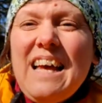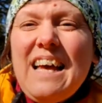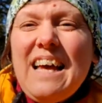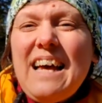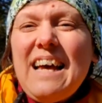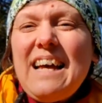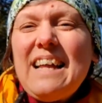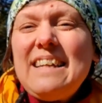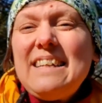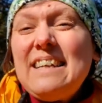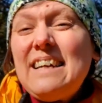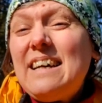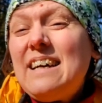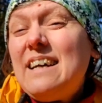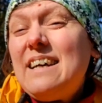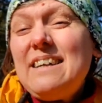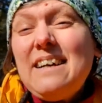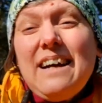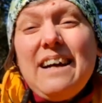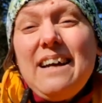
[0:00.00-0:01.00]
And
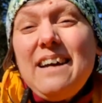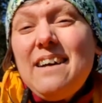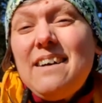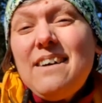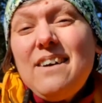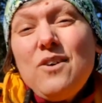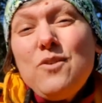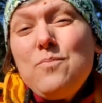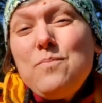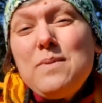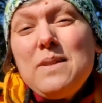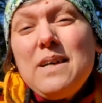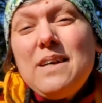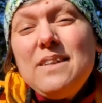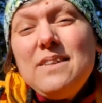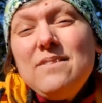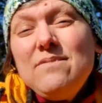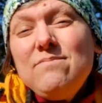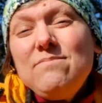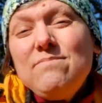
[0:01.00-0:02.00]
I hope
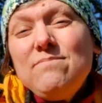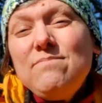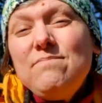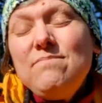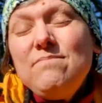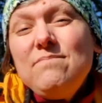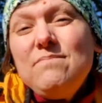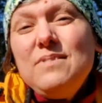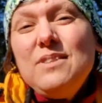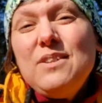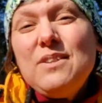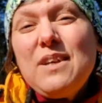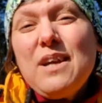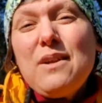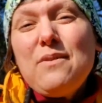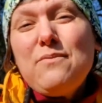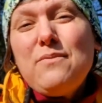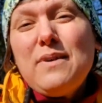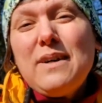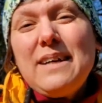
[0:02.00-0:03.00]
that you
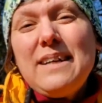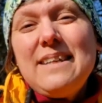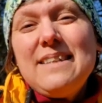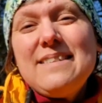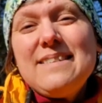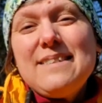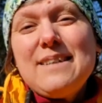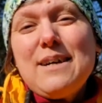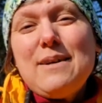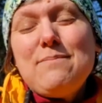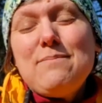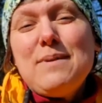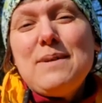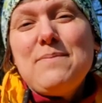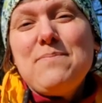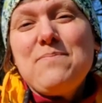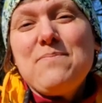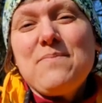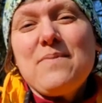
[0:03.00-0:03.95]
can find some